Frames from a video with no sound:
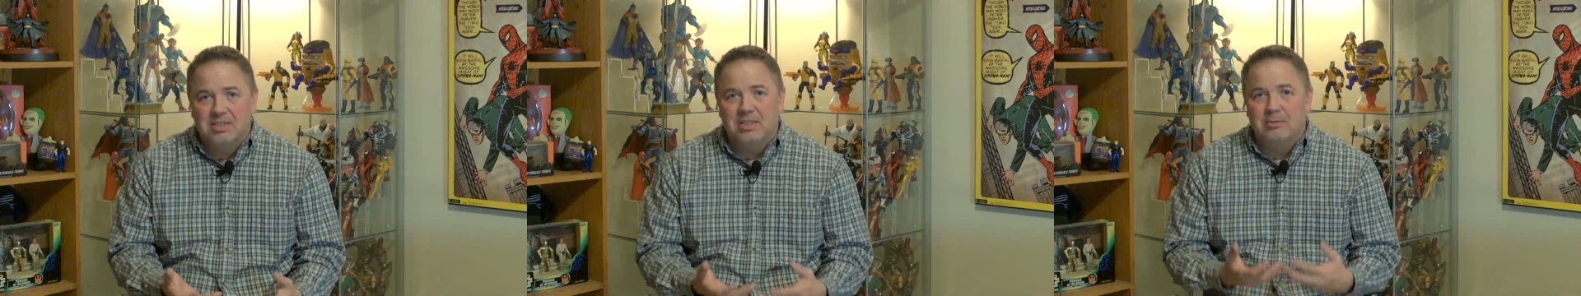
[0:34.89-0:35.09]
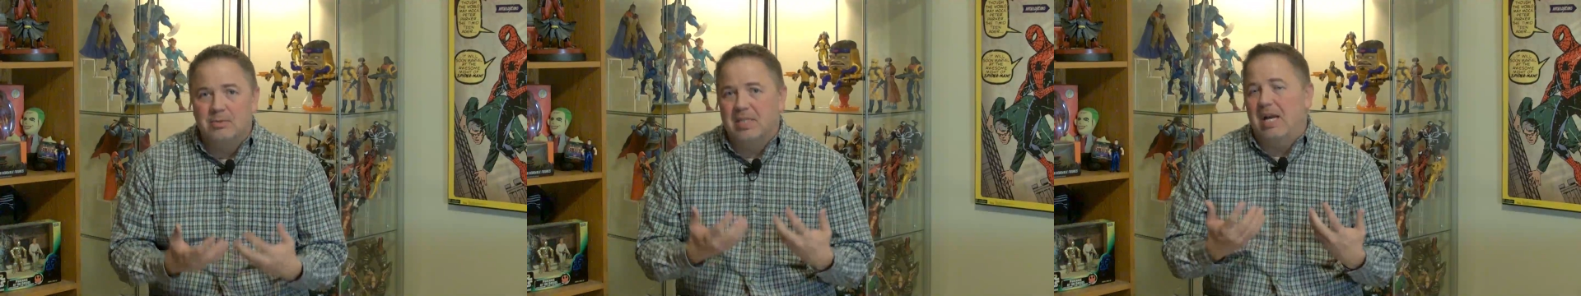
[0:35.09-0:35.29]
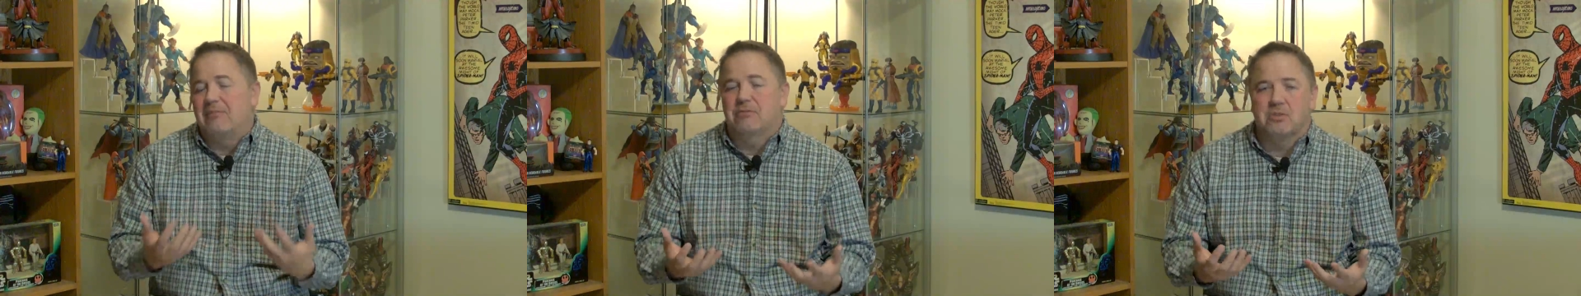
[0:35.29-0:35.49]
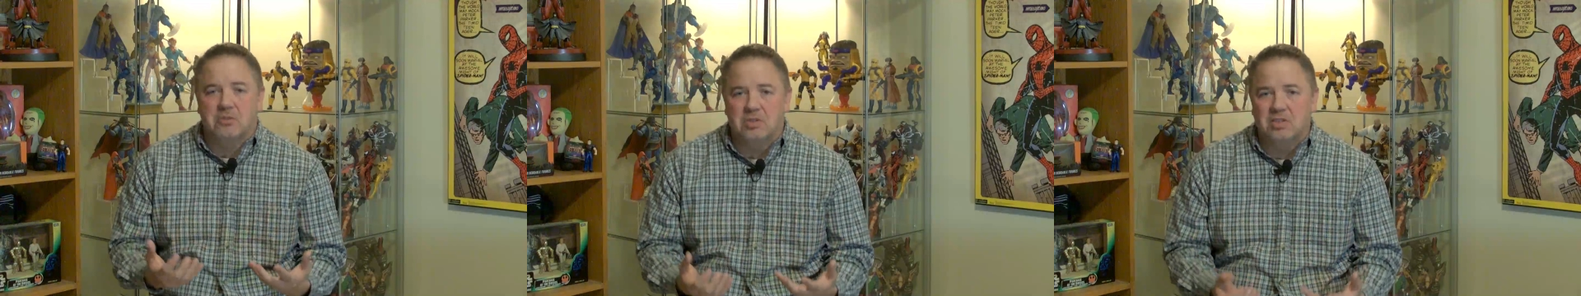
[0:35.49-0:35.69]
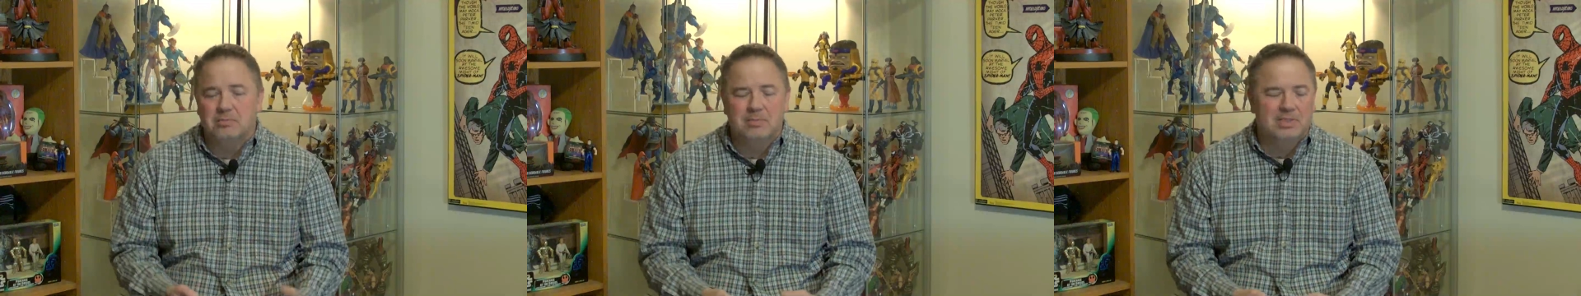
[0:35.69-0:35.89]
it was after
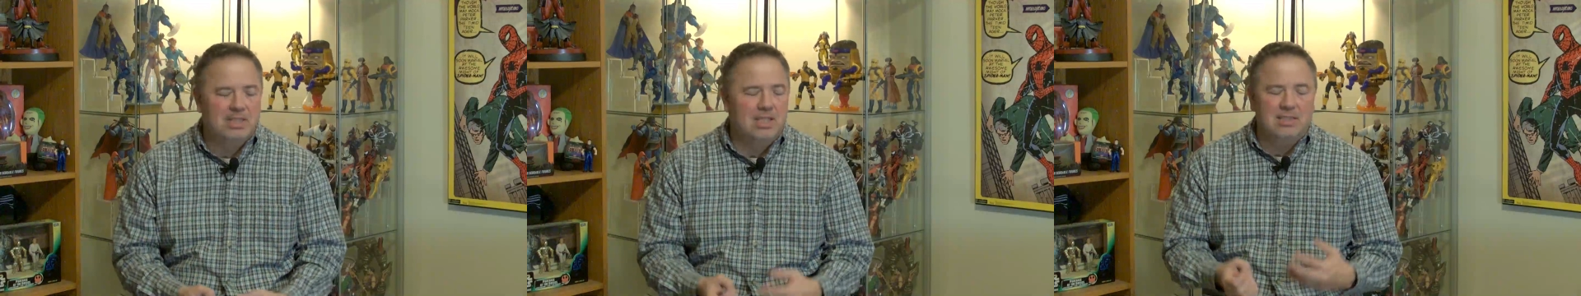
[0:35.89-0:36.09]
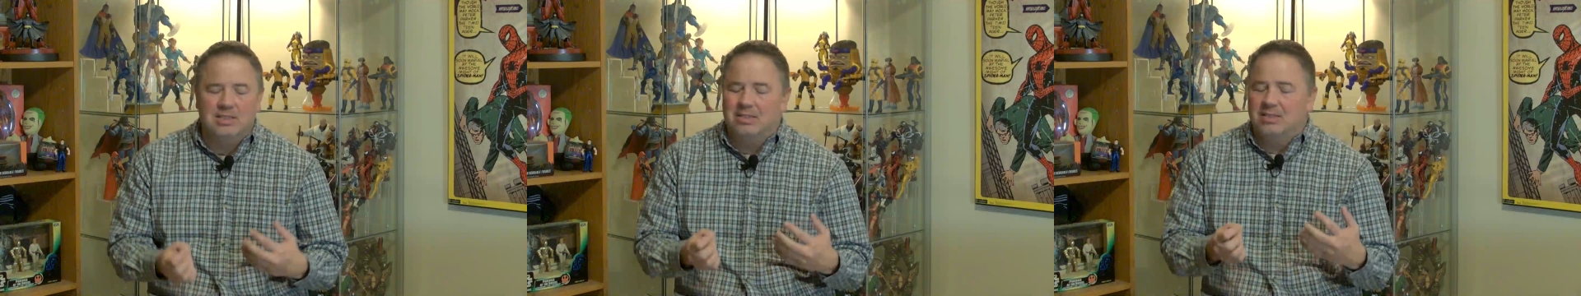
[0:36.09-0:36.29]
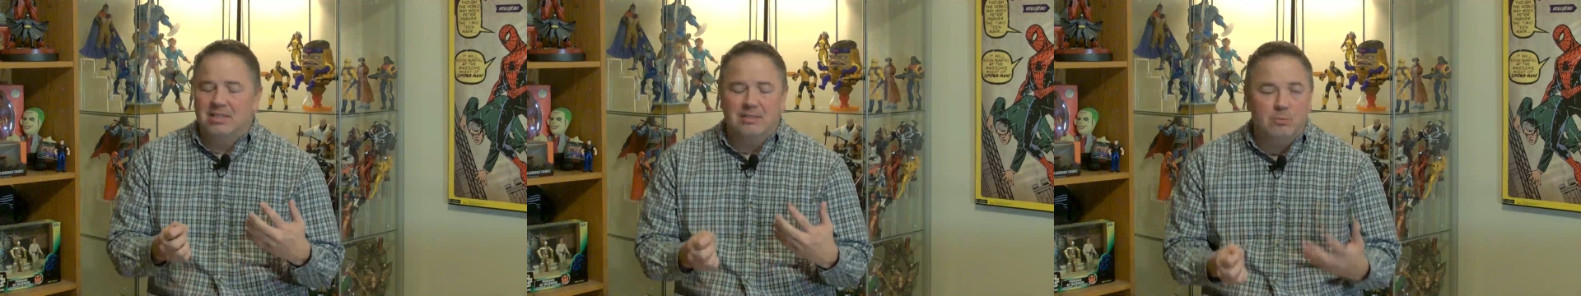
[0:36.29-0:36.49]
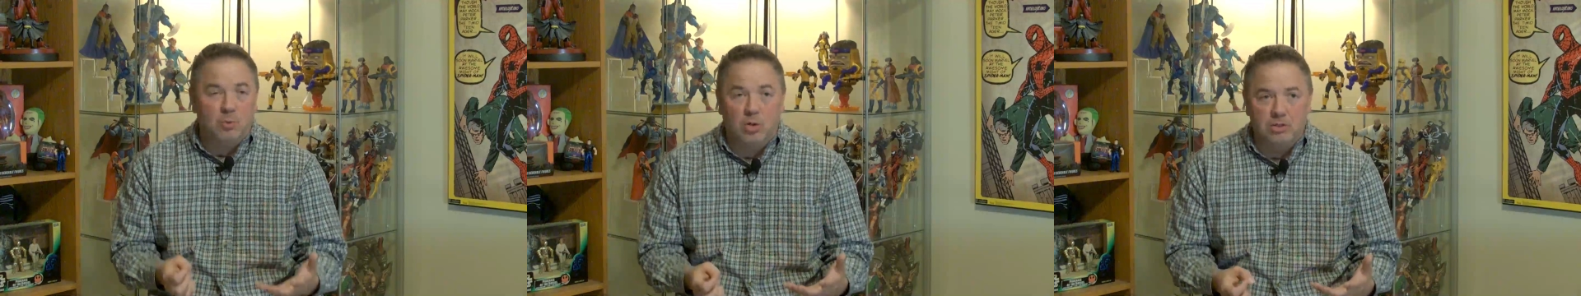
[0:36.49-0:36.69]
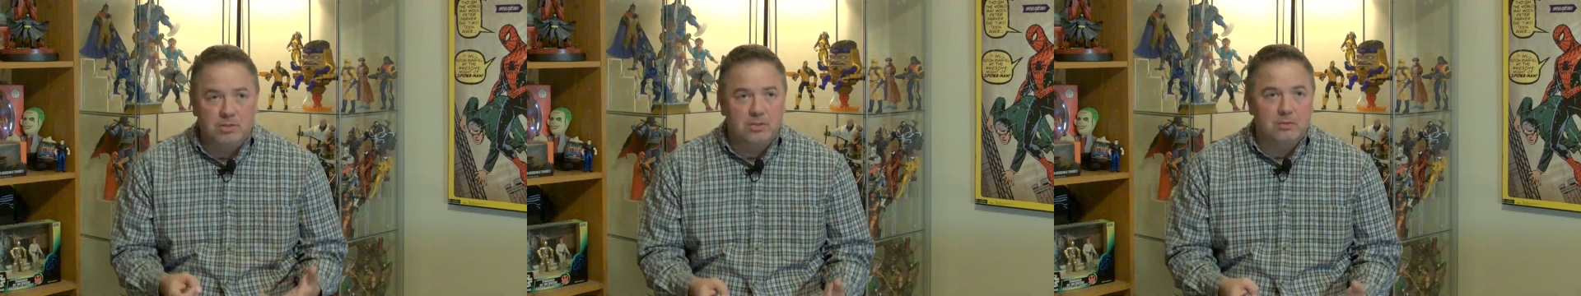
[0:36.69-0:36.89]
Christmas, and I just didn't
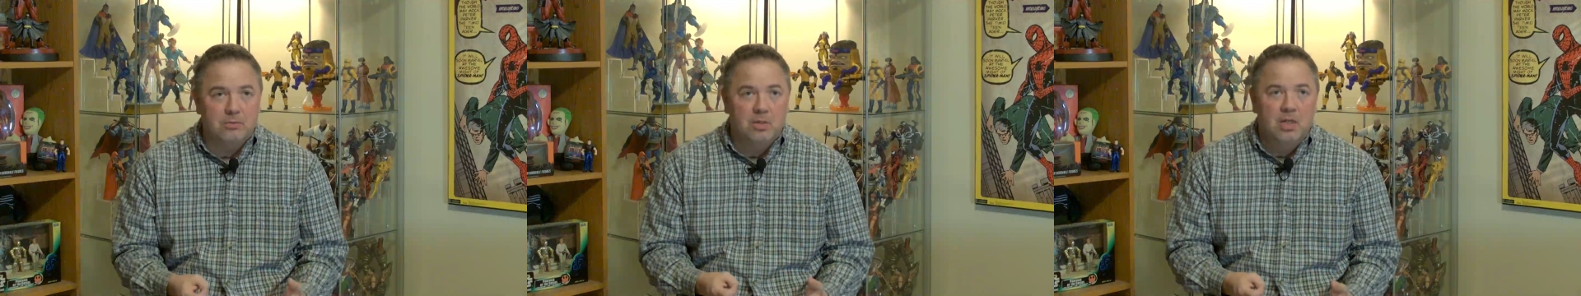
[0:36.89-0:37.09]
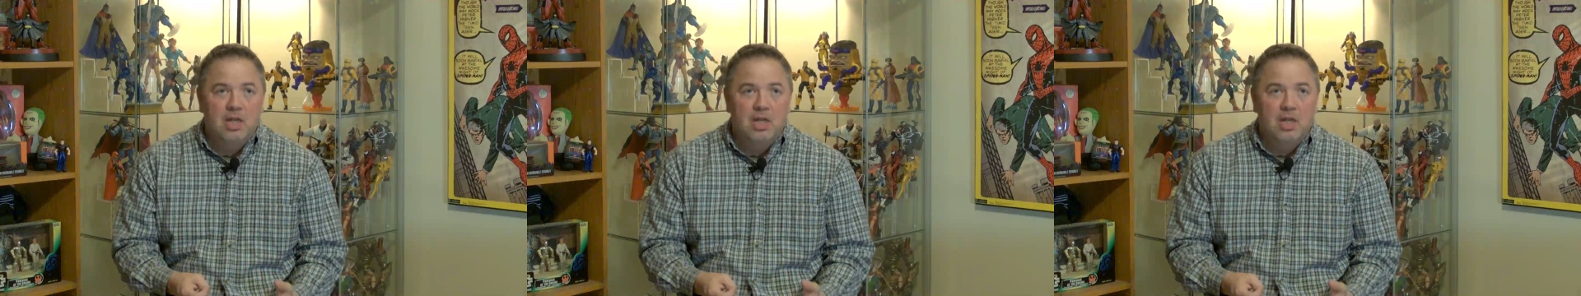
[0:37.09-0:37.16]
want to.